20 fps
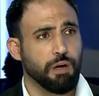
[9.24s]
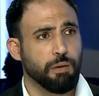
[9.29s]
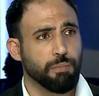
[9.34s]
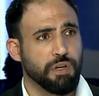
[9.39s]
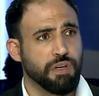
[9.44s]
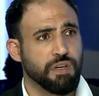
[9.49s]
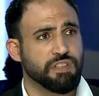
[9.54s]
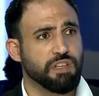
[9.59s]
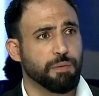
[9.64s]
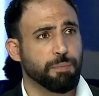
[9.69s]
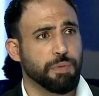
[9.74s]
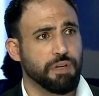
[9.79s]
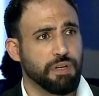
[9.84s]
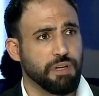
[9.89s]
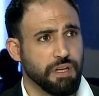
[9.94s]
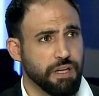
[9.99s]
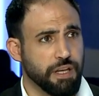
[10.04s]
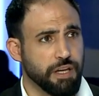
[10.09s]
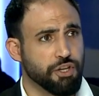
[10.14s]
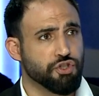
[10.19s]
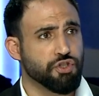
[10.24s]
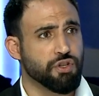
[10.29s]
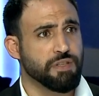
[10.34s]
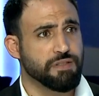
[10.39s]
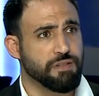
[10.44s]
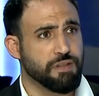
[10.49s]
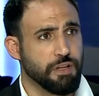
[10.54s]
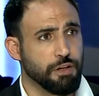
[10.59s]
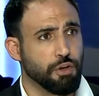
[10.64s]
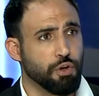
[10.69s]
municipal
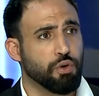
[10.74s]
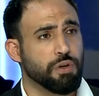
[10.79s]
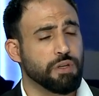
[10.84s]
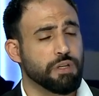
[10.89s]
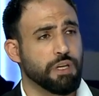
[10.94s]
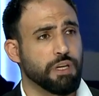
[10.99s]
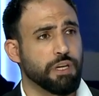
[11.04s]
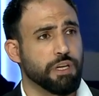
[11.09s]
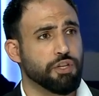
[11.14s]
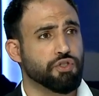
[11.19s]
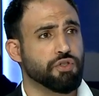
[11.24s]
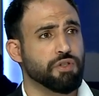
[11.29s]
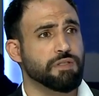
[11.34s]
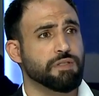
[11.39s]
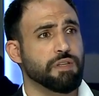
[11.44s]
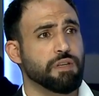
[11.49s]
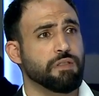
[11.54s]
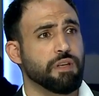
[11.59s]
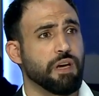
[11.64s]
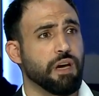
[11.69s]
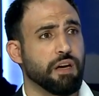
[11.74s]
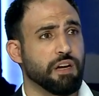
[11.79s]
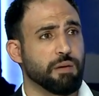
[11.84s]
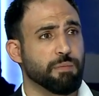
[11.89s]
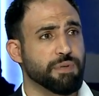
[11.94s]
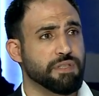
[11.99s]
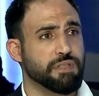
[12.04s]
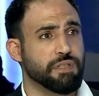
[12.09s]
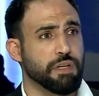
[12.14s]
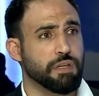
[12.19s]
elections, the local elections in the
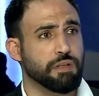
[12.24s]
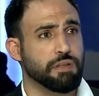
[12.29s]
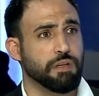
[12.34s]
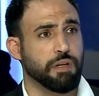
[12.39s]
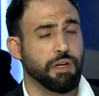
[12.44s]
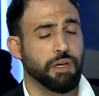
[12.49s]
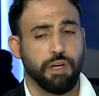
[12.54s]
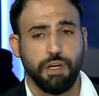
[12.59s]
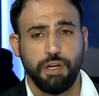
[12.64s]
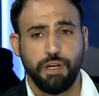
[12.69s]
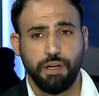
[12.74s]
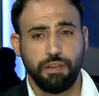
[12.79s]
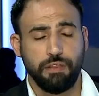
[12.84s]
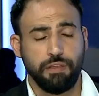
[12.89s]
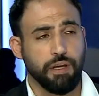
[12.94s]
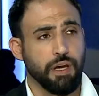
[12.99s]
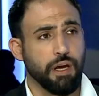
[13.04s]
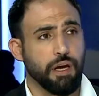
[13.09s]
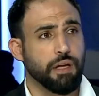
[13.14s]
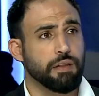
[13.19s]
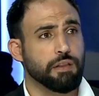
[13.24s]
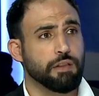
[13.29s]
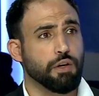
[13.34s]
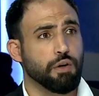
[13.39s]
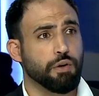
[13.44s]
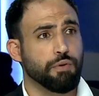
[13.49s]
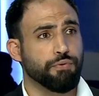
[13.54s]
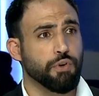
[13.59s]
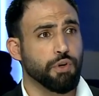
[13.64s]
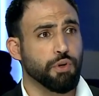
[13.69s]
Arab sector in the end
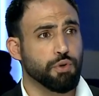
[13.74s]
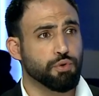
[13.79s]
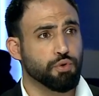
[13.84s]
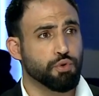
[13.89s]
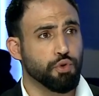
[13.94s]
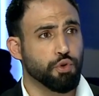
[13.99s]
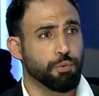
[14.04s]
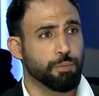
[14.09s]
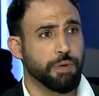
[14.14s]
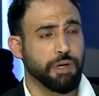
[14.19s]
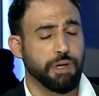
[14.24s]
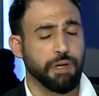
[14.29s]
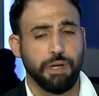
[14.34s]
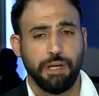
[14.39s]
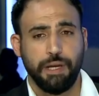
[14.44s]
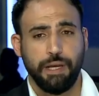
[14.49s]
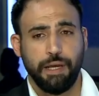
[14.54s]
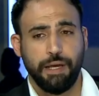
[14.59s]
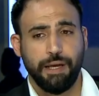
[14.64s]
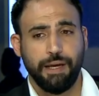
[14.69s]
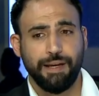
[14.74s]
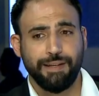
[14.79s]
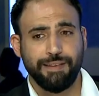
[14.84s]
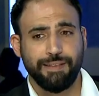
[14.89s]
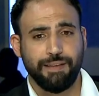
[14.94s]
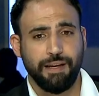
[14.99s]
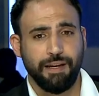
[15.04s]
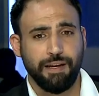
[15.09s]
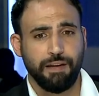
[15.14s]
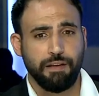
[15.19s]
of October.
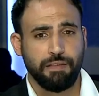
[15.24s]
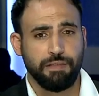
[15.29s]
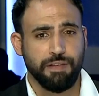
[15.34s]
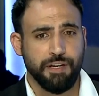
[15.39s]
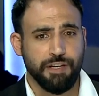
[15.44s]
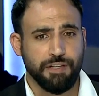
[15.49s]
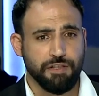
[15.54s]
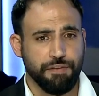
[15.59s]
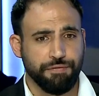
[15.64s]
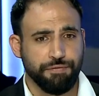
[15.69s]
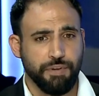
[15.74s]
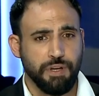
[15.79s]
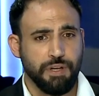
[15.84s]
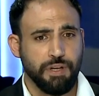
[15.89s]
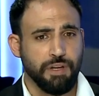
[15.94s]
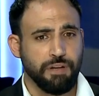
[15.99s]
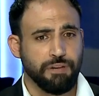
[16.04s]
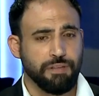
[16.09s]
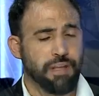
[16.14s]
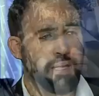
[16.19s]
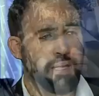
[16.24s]
And there is a feeling